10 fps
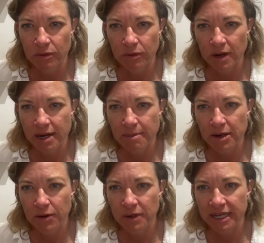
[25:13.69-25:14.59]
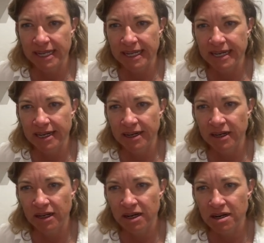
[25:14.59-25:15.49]
right about
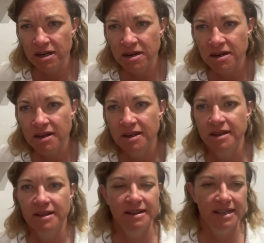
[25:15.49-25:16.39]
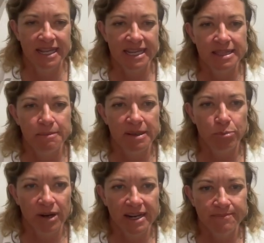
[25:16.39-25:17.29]
here in the
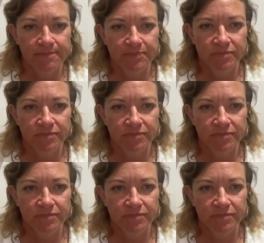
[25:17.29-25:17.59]
midbrain.